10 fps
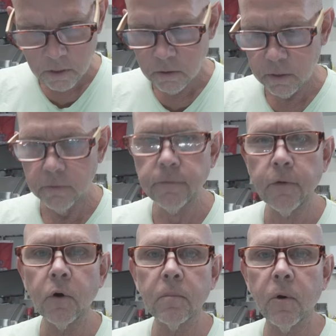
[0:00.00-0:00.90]
Need
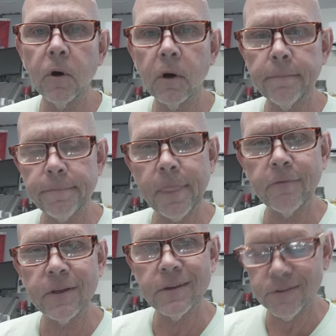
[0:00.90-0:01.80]
4 more
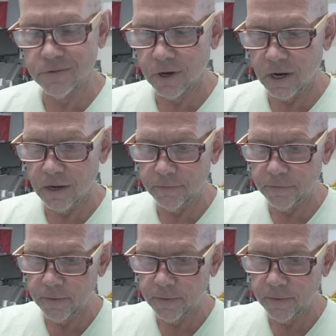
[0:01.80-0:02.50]
for this drive.